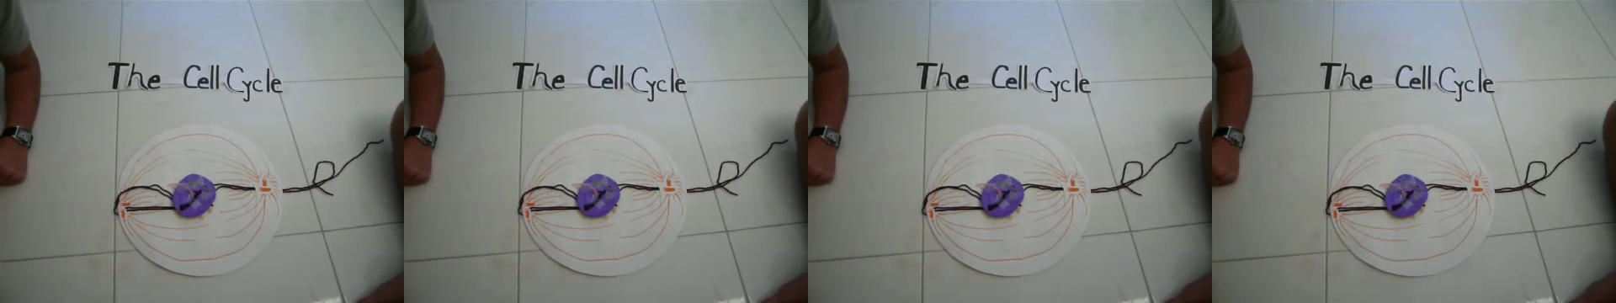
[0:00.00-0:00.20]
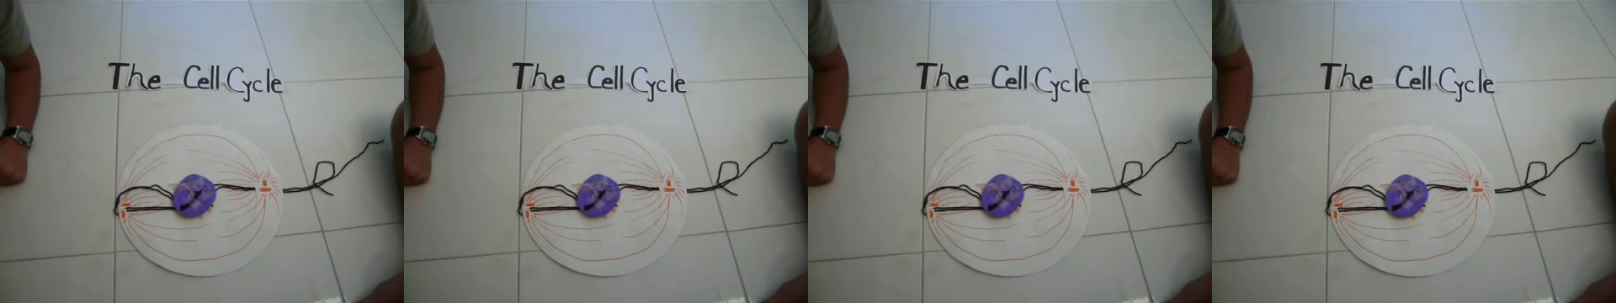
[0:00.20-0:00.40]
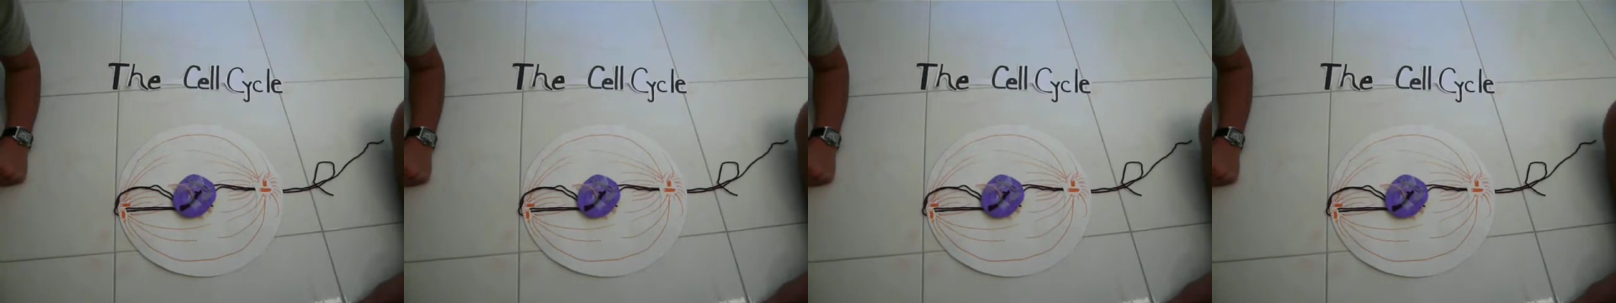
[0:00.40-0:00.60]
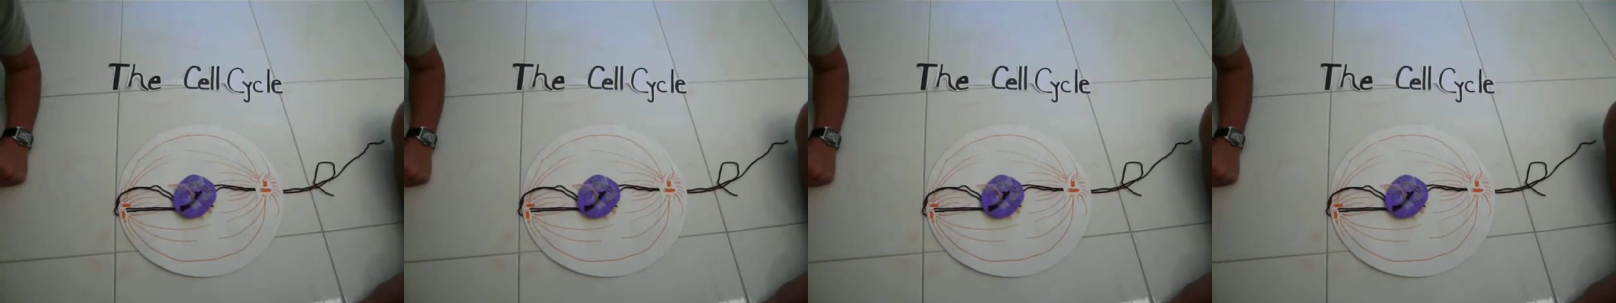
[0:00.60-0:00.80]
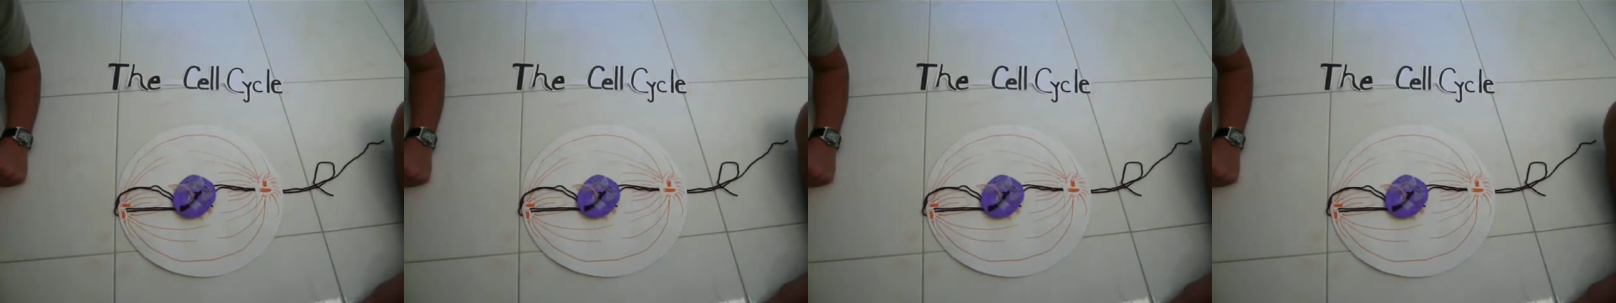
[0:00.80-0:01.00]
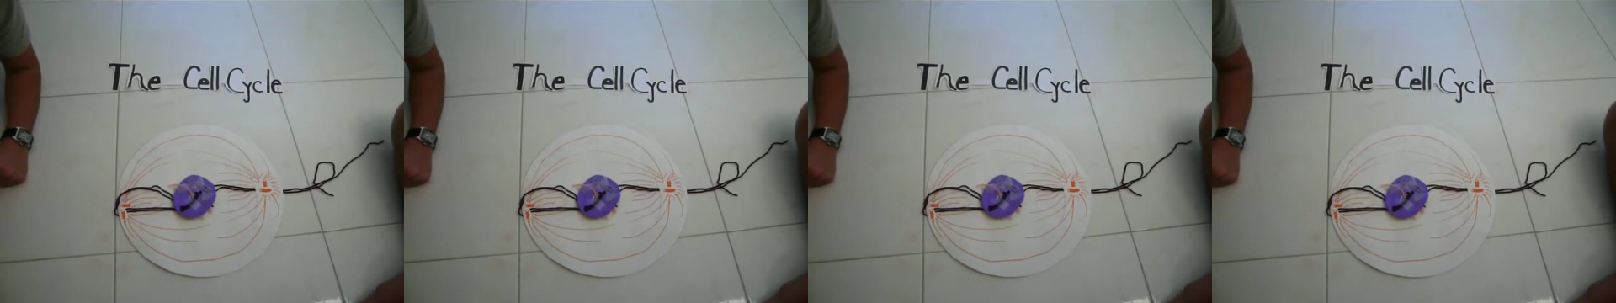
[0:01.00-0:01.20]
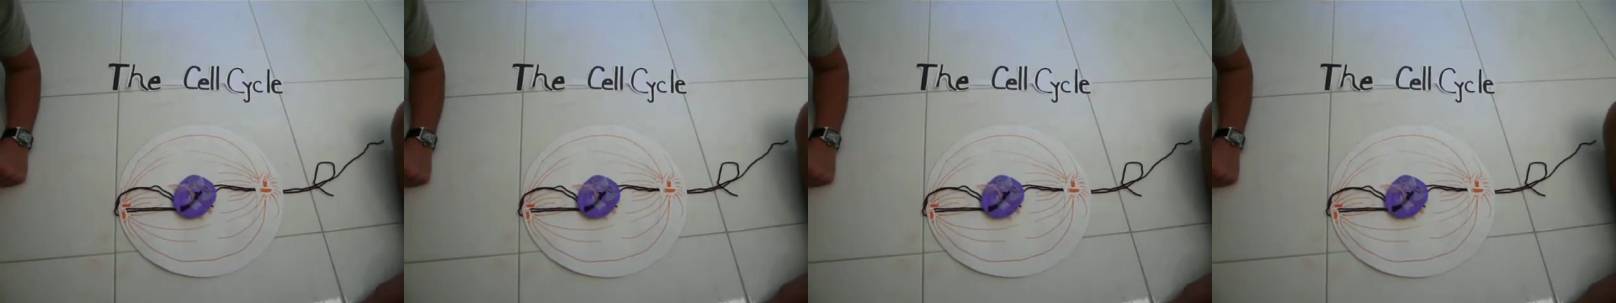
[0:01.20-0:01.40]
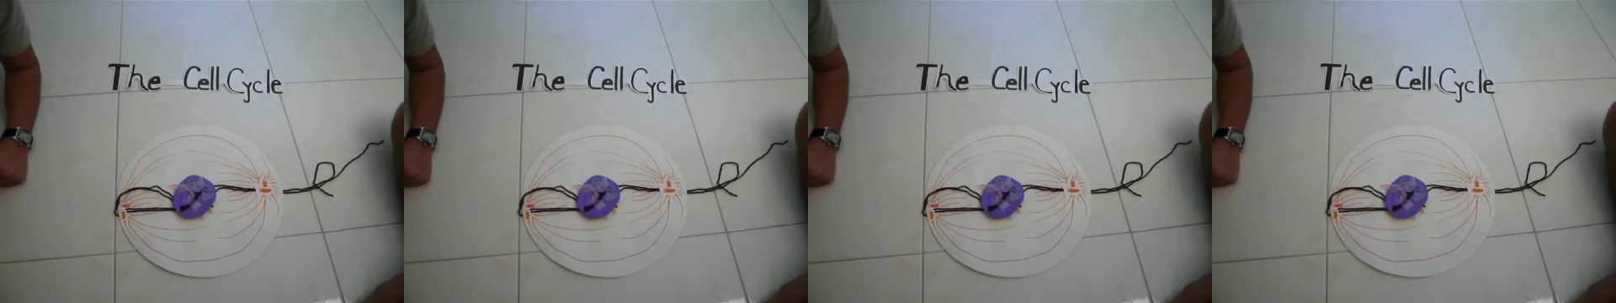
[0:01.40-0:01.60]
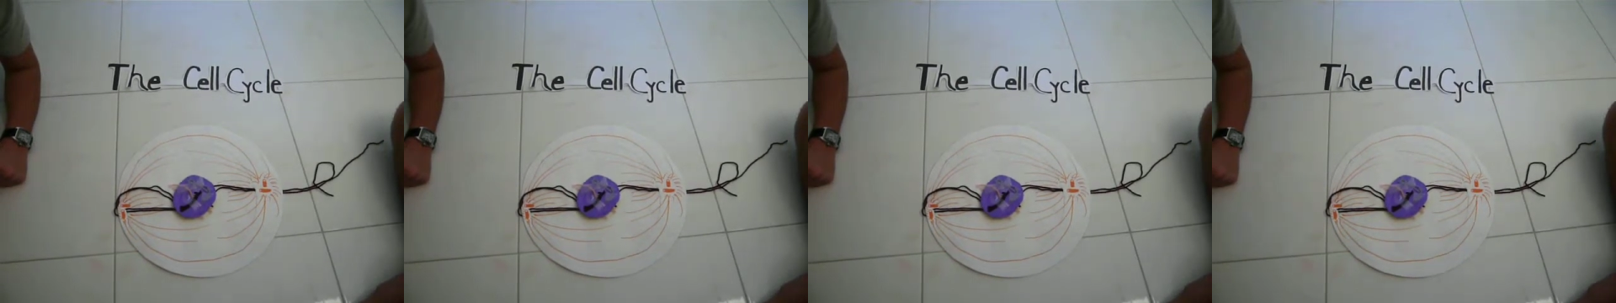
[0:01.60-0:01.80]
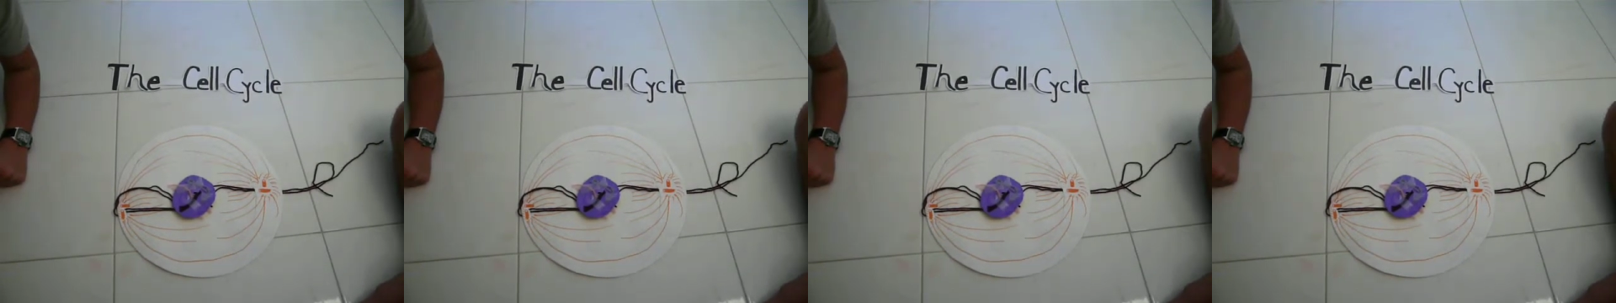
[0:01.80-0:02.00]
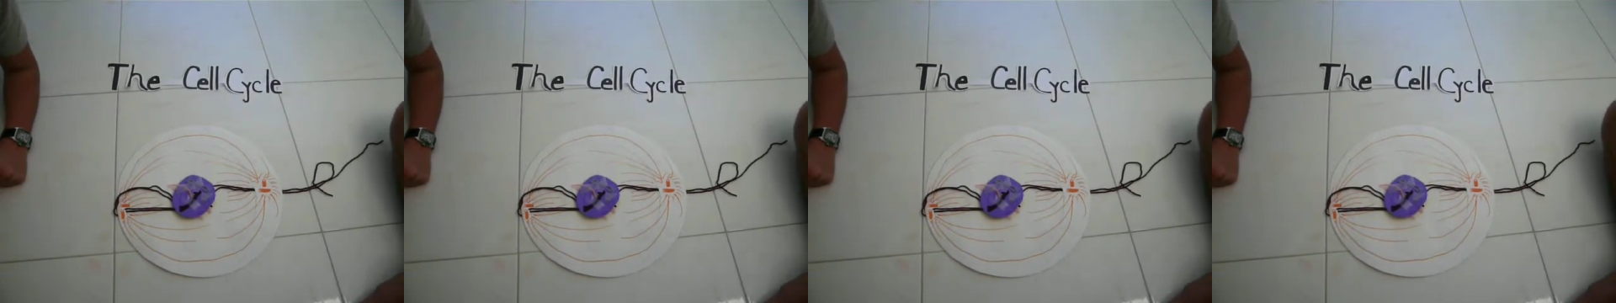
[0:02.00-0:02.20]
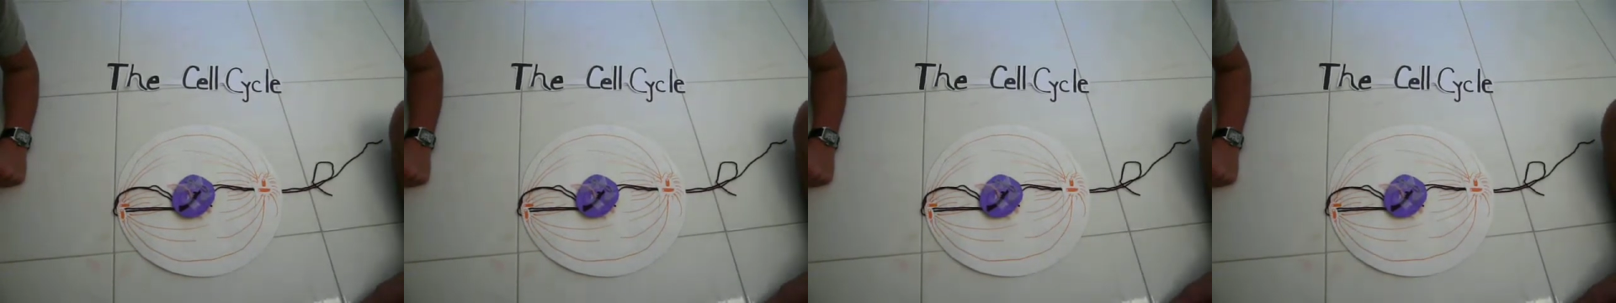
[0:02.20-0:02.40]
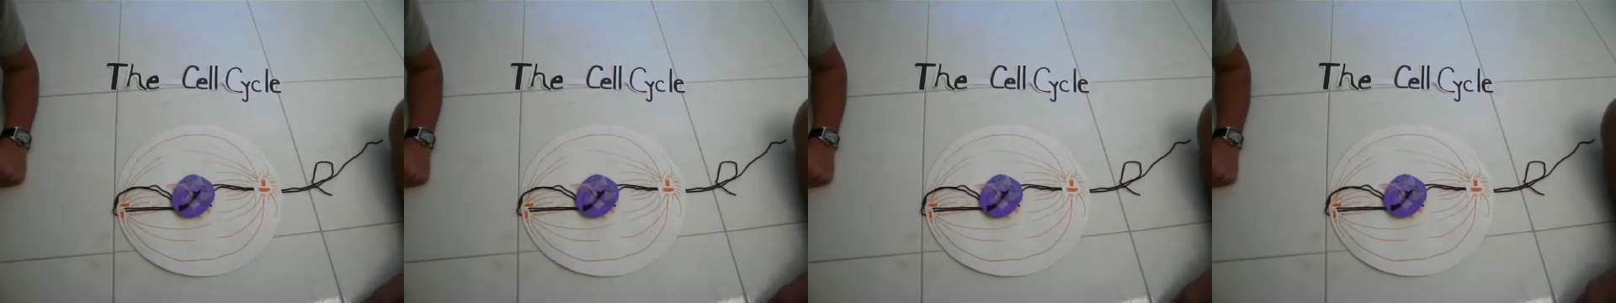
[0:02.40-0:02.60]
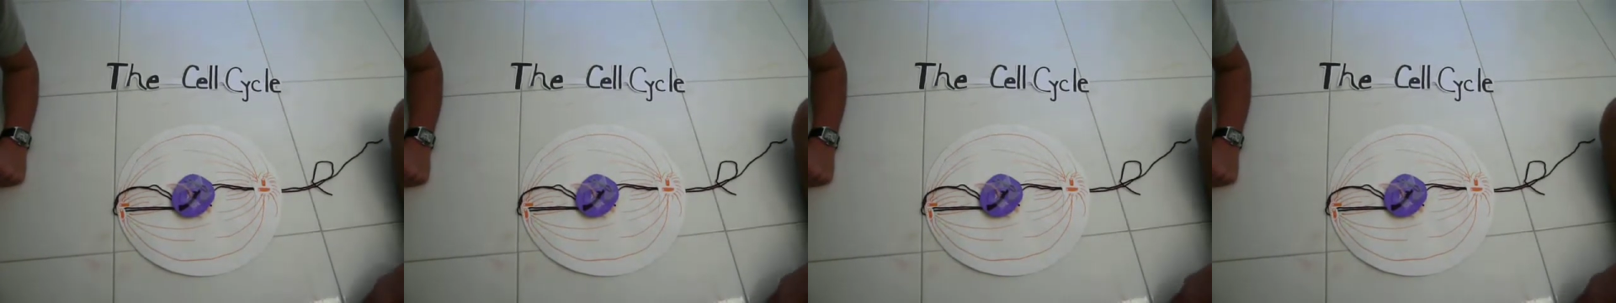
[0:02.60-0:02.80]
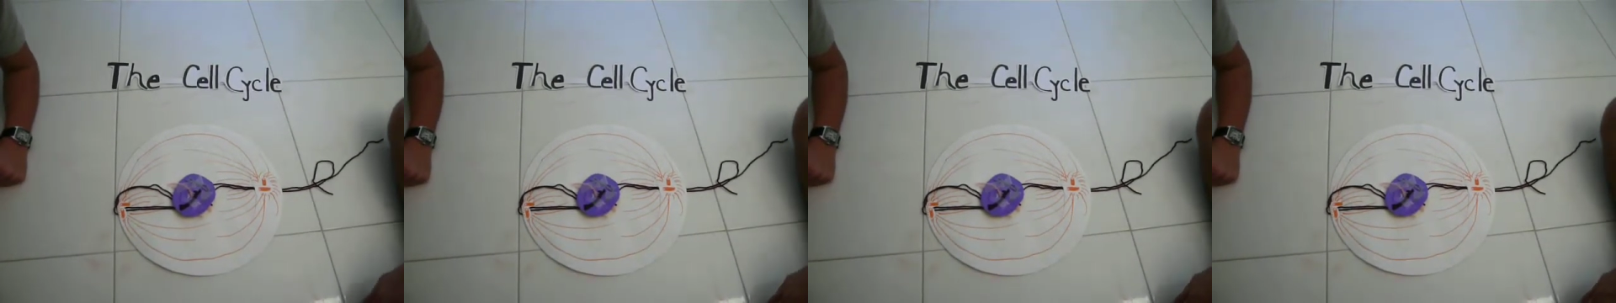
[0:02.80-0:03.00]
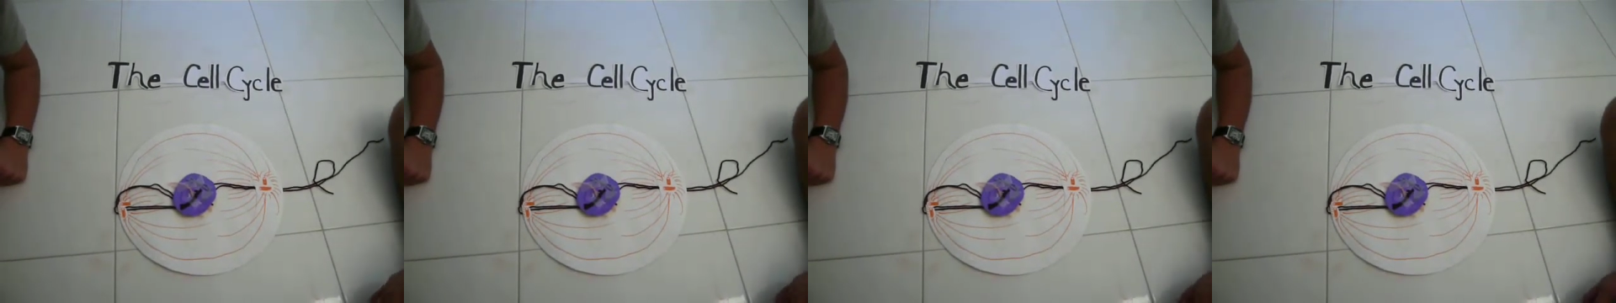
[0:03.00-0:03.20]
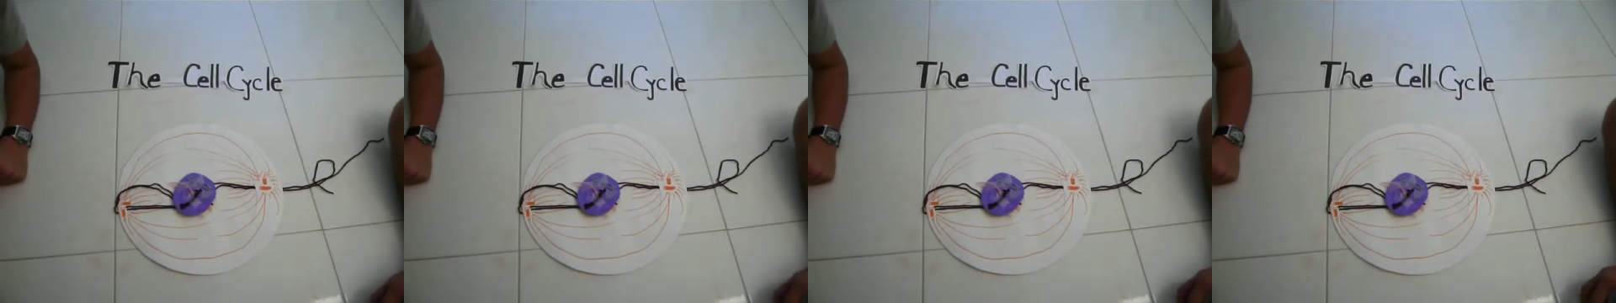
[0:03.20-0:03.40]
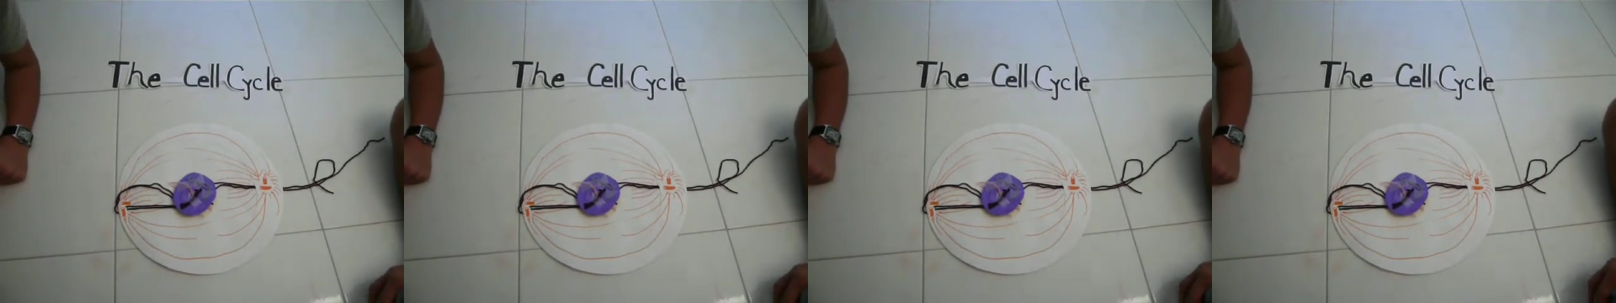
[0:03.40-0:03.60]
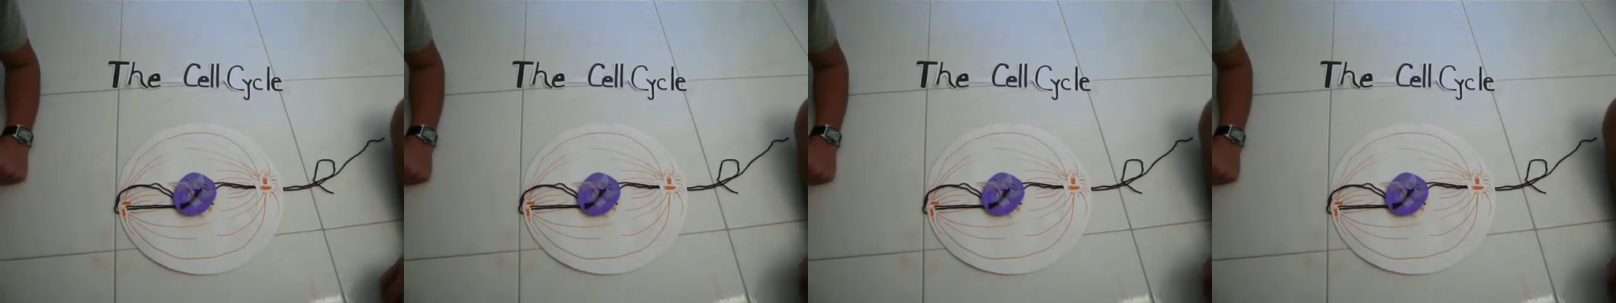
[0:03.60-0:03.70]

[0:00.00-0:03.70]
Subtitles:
No face is visible, so there are no lips to read.